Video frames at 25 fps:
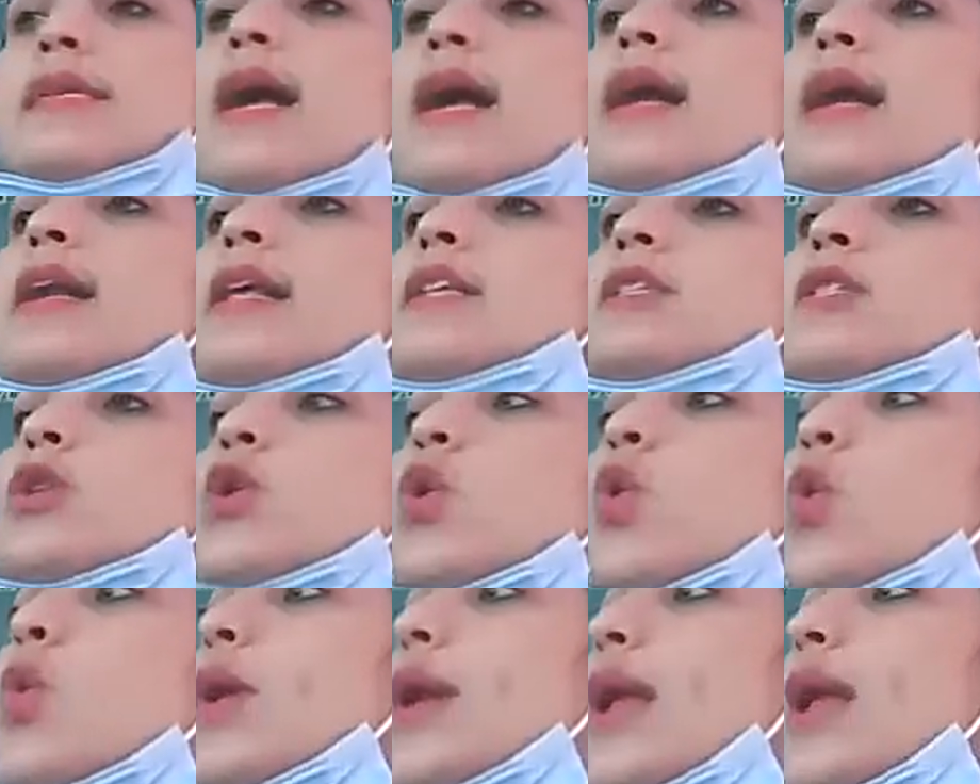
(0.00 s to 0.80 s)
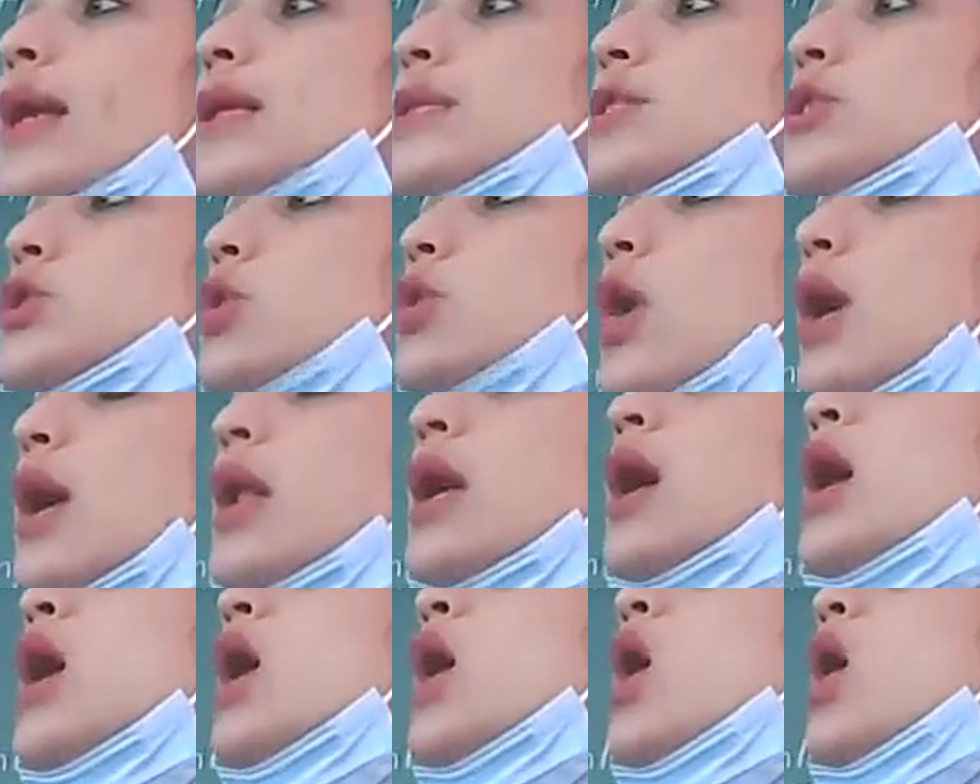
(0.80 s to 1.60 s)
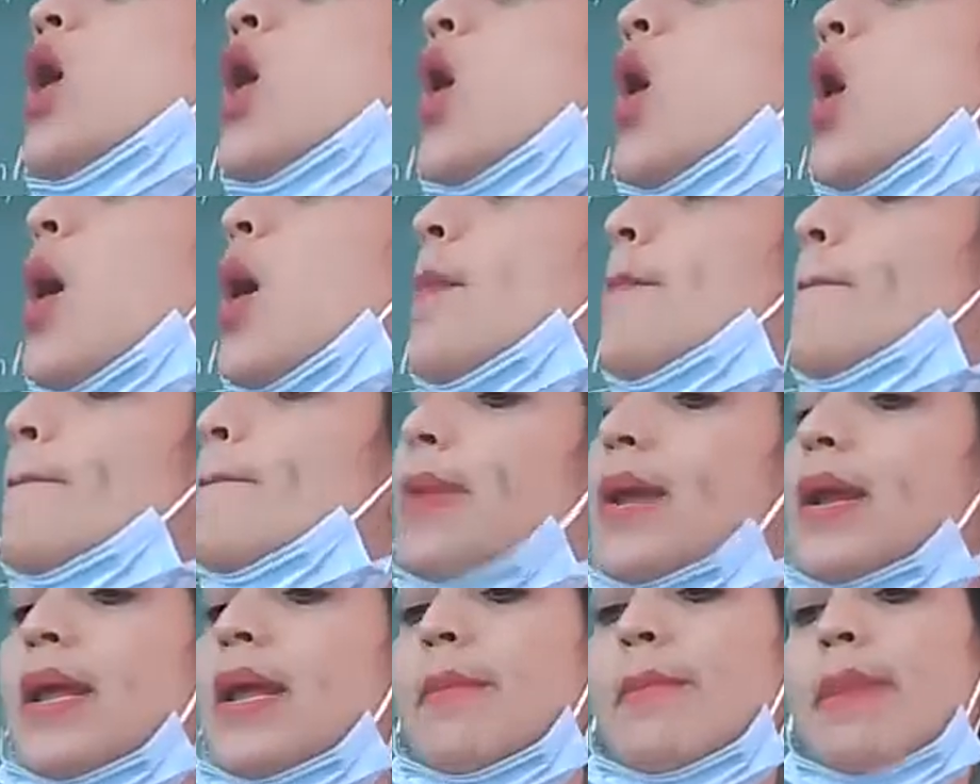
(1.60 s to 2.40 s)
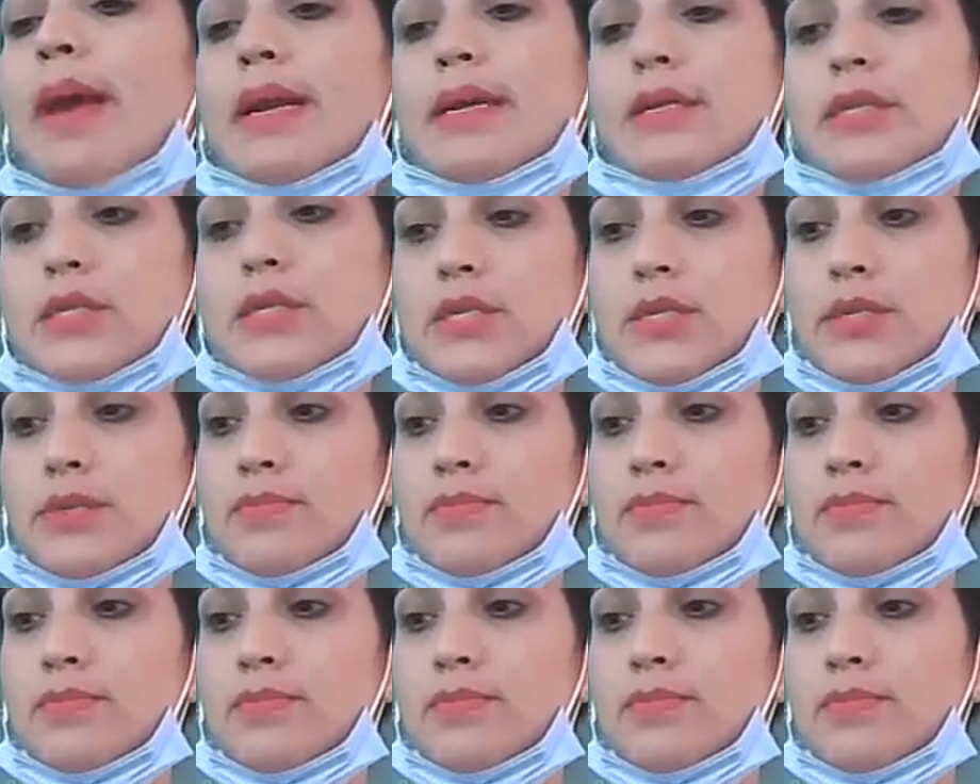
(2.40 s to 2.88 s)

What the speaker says: that is known as your complement.